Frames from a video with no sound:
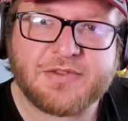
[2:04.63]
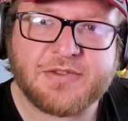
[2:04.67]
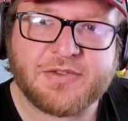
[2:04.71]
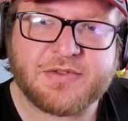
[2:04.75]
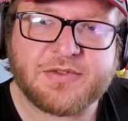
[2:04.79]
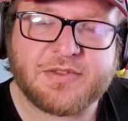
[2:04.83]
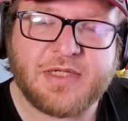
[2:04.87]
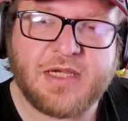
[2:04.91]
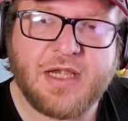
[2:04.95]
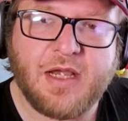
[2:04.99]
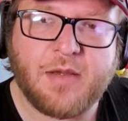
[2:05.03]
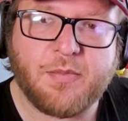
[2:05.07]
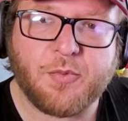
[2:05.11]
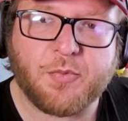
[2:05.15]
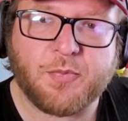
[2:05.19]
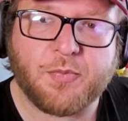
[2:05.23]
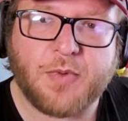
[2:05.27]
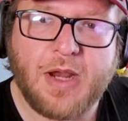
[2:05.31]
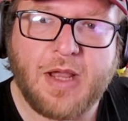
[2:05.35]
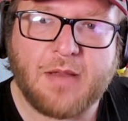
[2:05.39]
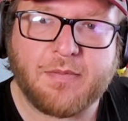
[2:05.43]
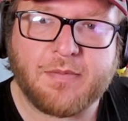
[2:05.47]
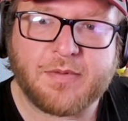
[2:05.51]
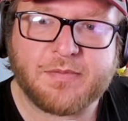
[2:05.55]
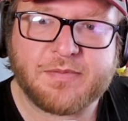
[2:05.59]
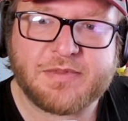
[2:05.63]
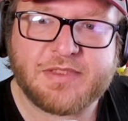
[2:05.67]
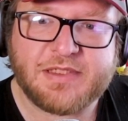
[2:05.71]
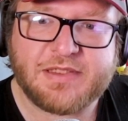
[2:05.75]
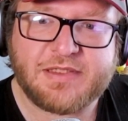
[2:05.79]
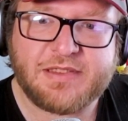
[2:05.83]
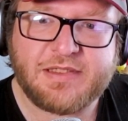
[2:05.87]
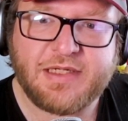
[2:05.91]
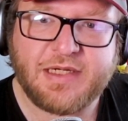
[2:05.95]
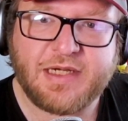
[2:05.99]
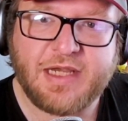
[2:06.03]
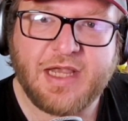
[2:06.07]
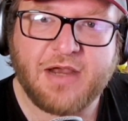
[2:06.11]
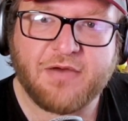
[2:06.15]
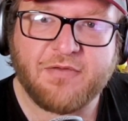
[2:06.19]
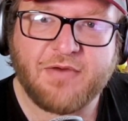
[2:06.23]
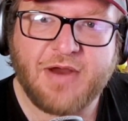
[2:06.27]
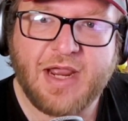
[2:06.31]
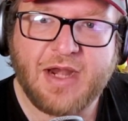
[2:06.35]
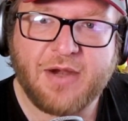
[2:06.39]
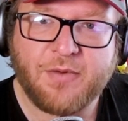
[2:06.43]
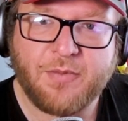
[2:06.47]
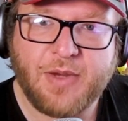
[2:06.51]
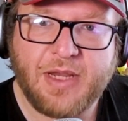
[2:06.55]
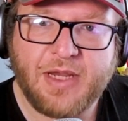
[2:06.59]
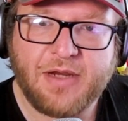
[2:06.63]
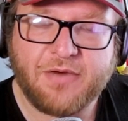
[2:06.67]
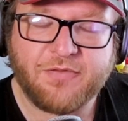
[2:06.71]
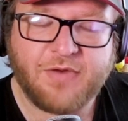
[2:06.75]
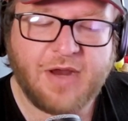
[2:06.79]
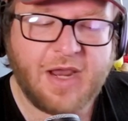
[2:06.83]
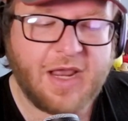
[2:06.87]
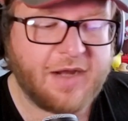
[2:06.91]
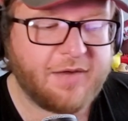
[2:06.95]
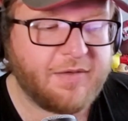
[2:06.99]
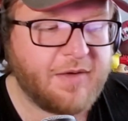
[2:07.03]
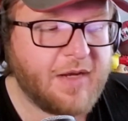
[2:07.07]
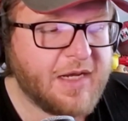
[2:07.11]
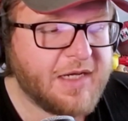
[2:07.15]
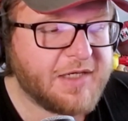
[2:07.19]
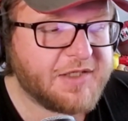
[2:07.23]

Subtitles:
There's a couple problems that stick out right away, right?